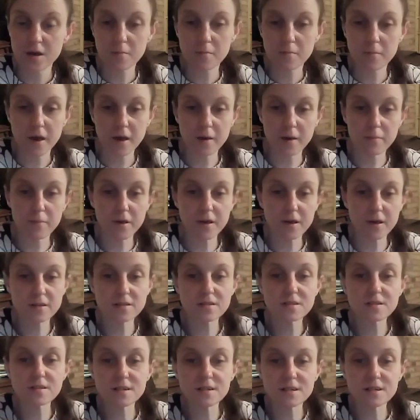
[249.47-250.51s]
Maybe
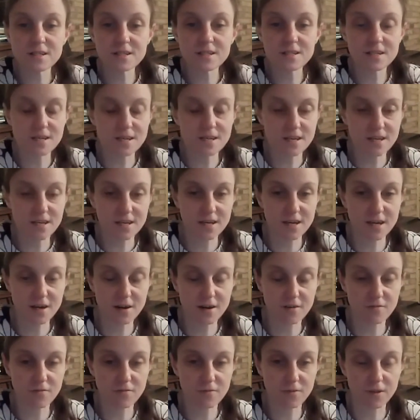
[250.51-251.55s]
it's listening
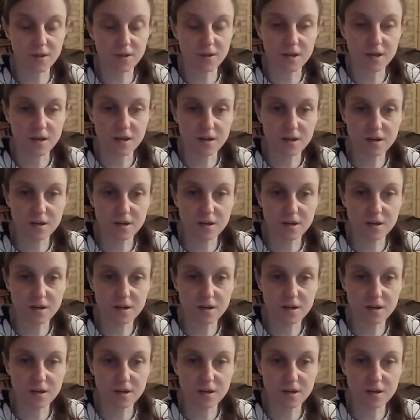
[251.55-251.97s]
carefully.